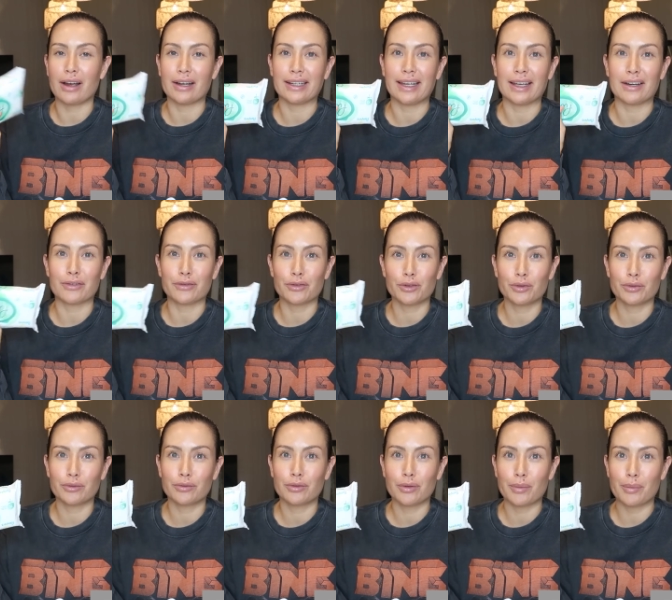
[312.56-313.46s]
I get a
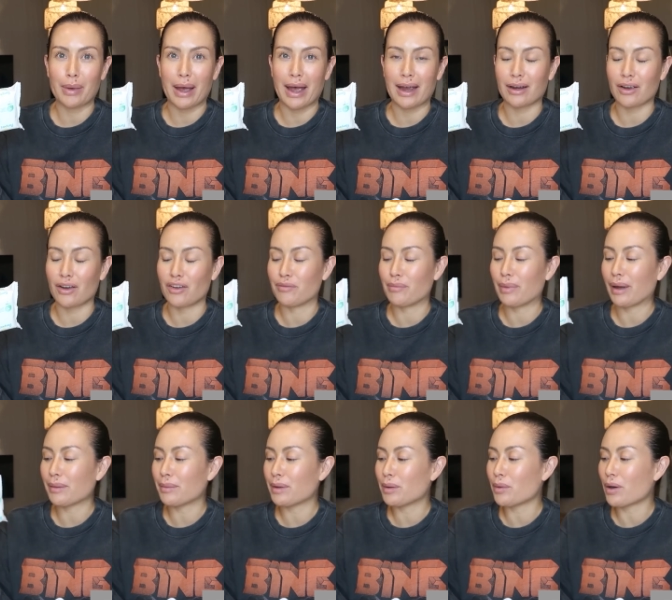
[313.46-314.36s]
full pack of
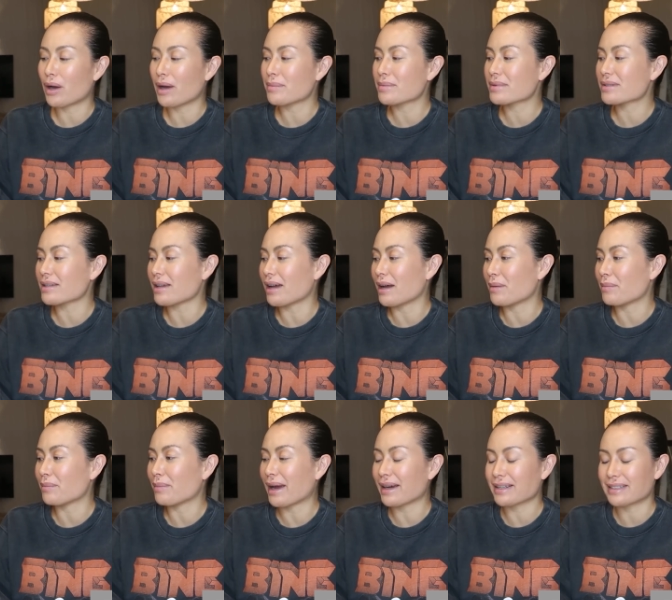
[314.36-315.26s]
baby wipes
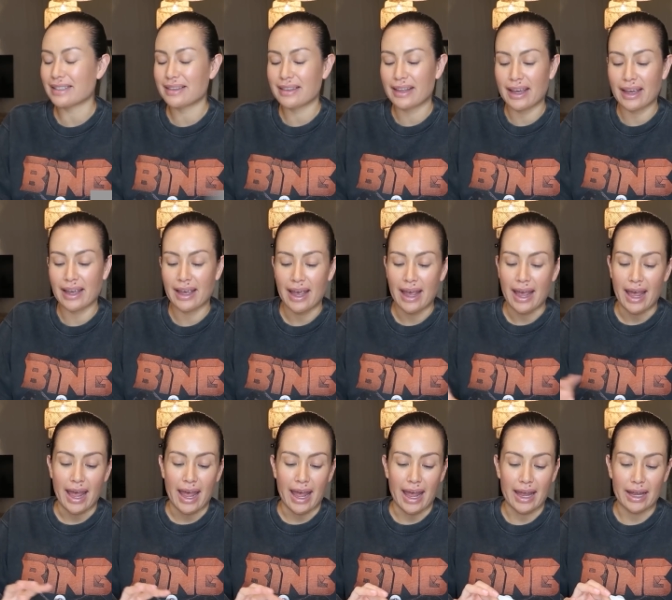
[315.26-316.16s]
packed in there,
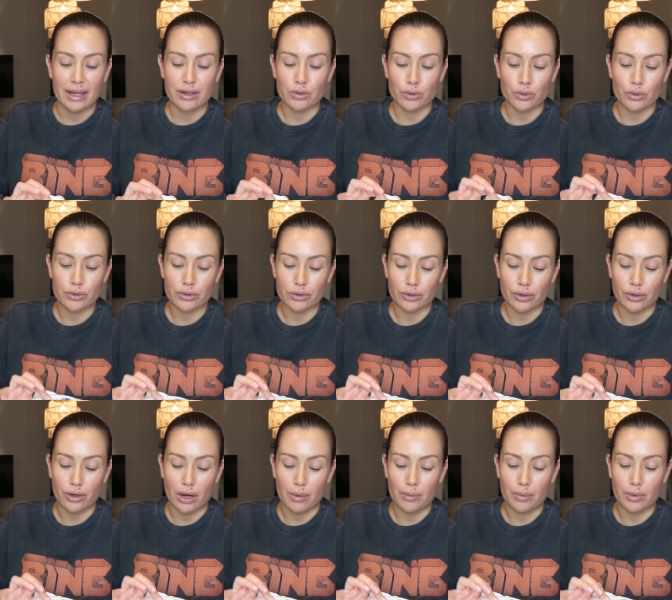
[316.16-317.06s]
and
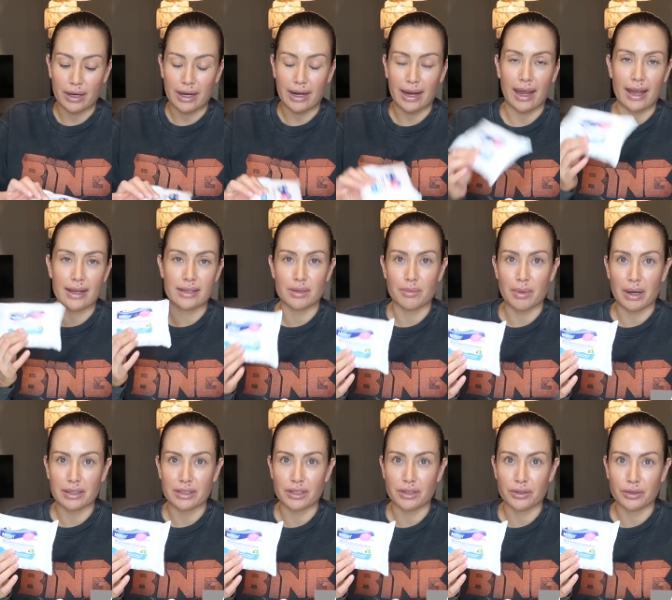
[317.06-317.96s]
also I bring
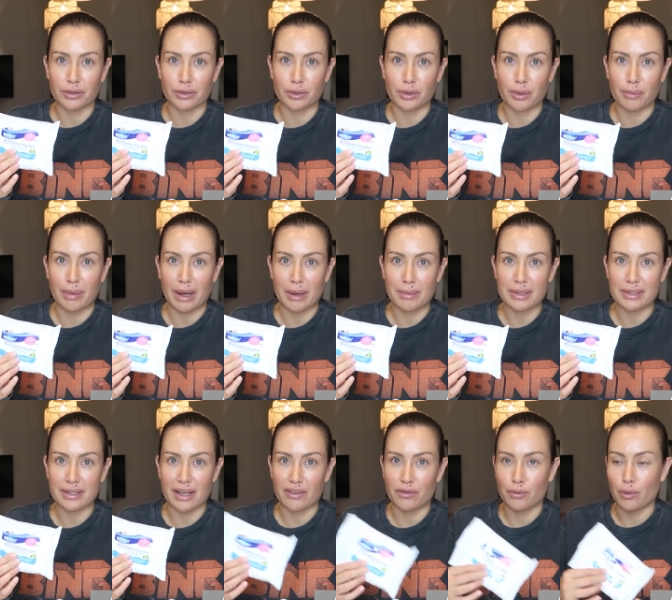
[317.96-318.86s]
antibacterial baby
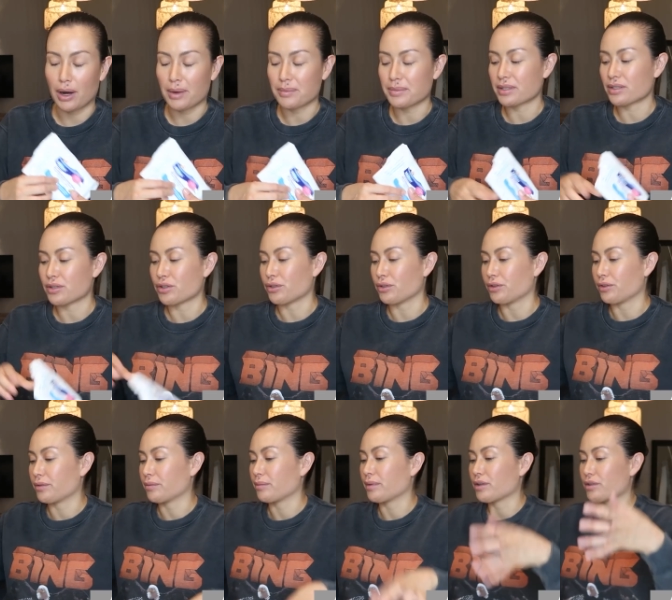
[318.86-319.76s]
safe wipes
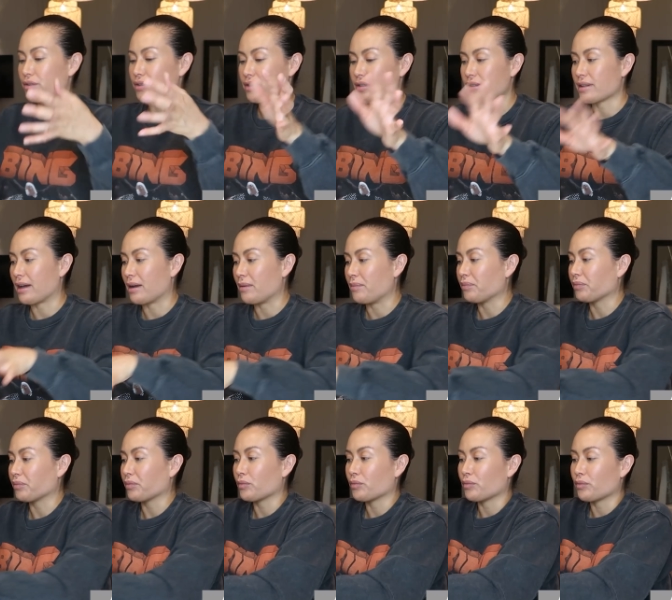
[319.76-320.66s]
too, because
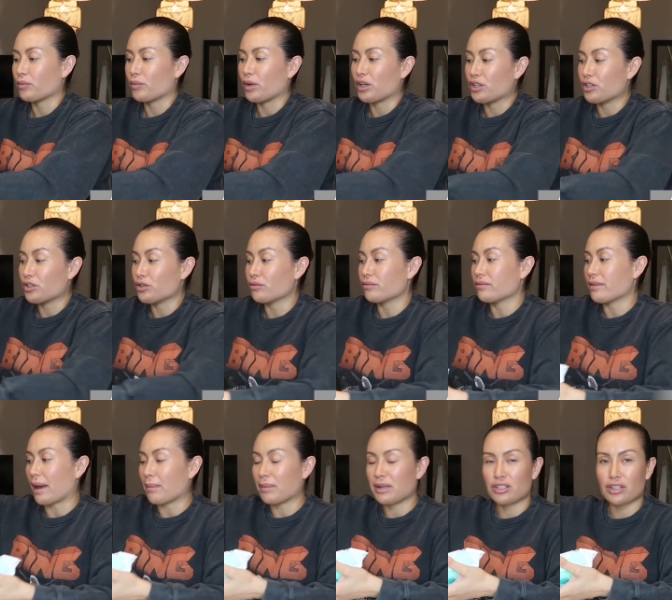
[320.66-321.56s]
when you do
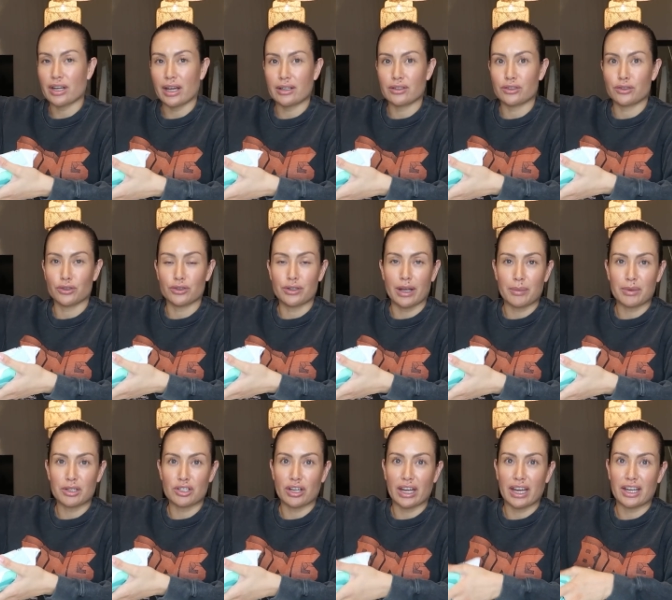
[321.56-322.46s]

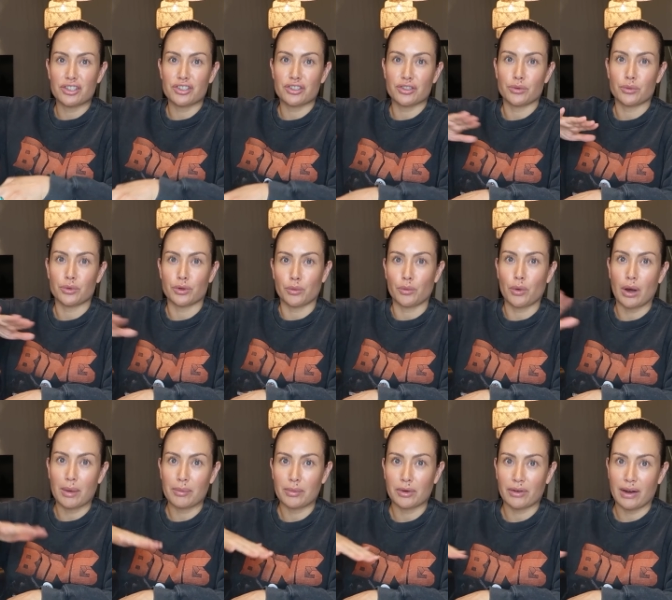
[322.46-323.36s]
nappy change, you want to
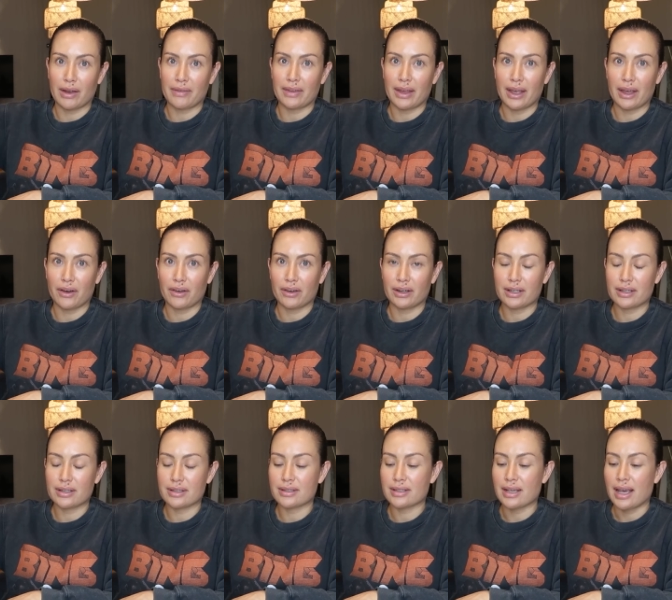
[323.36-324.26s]
wipe around the
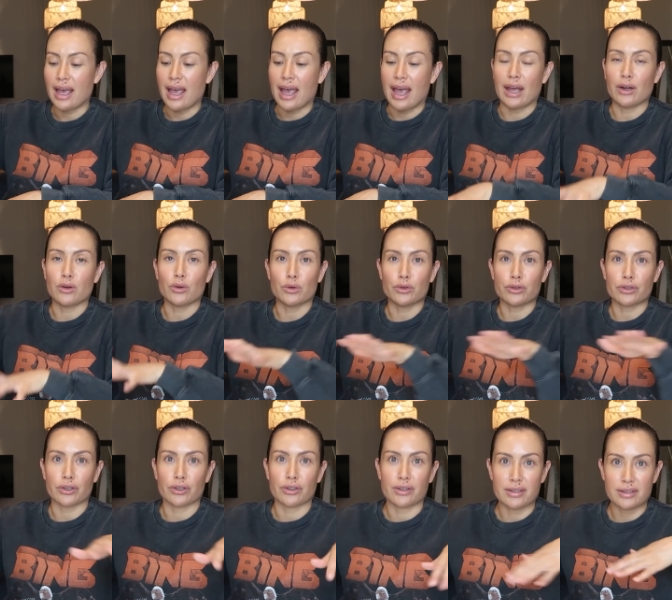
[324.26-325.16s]
areas and
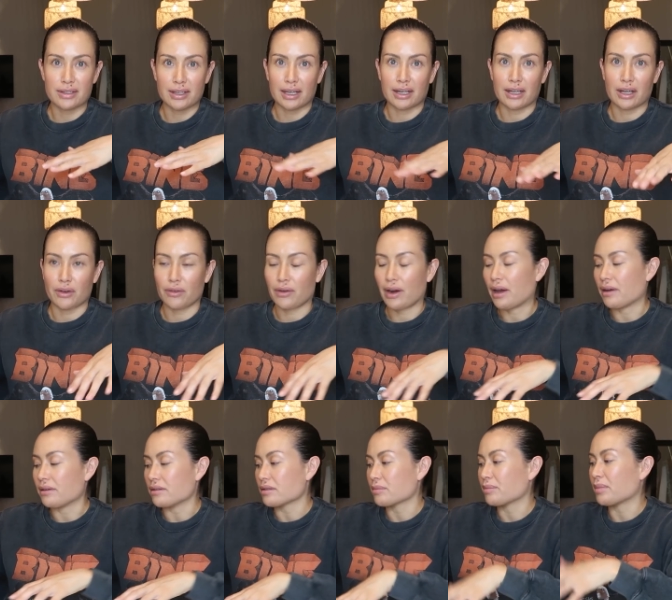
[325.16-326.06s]
also the seating
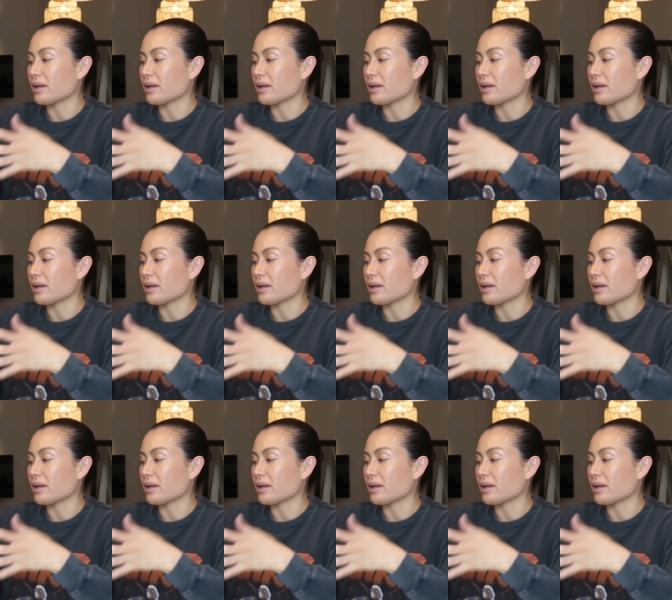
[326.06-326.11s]
around.